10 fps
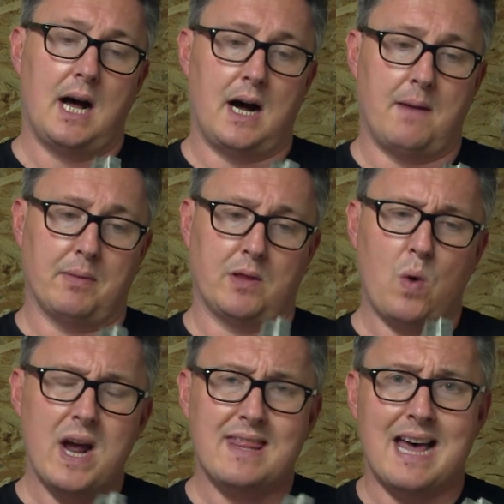But the
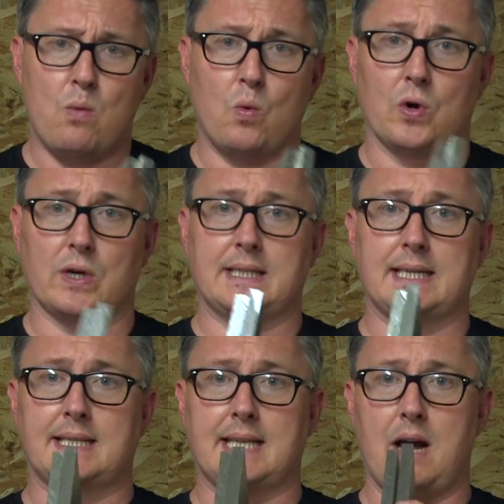way that works
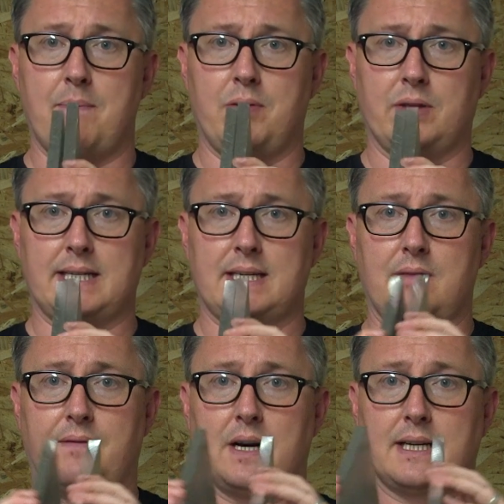is that I put these in
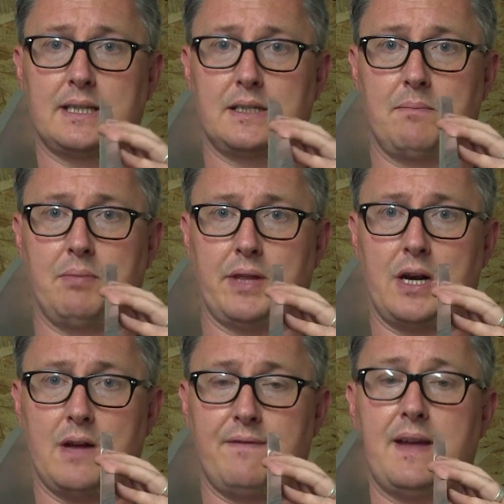the vise, put the
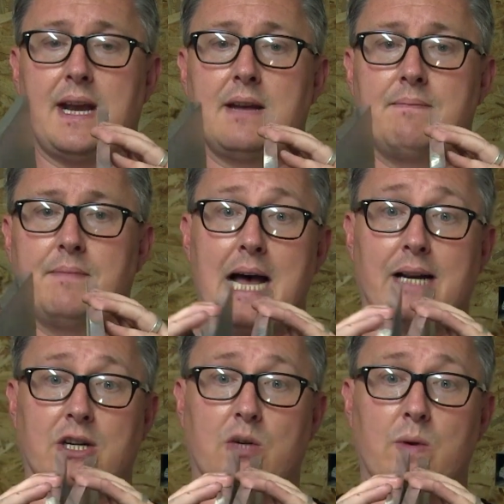knife in,
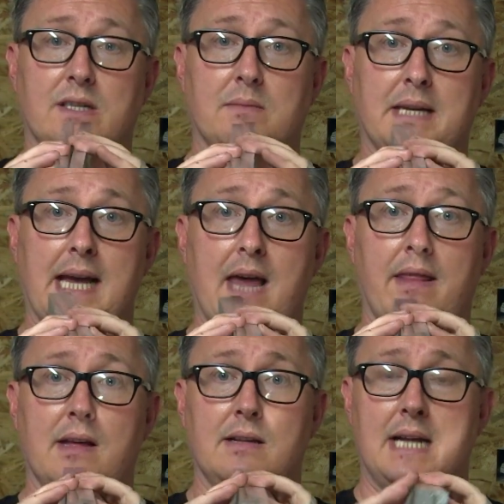and I squeeze them
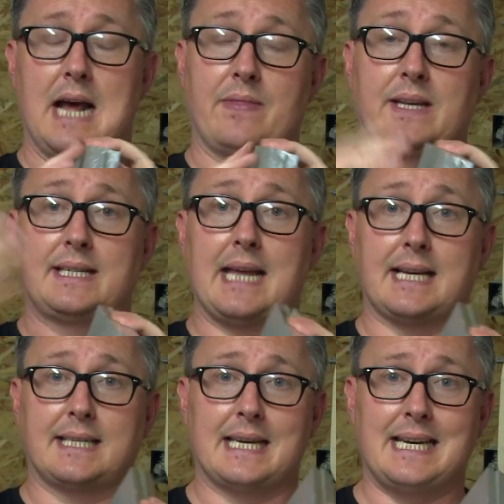together, and this
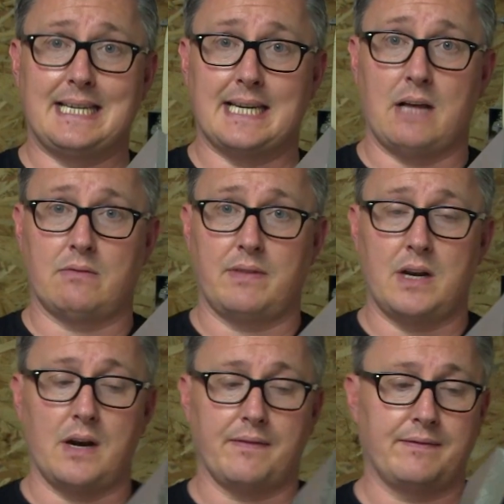takes the heat out of the
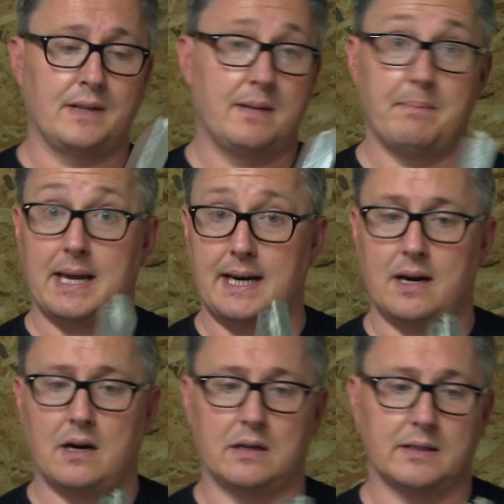knife, making it
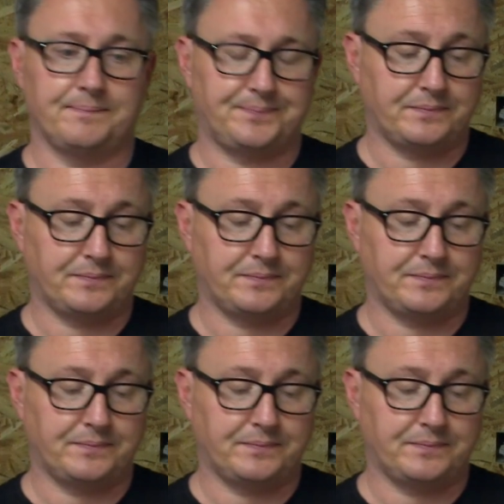hard.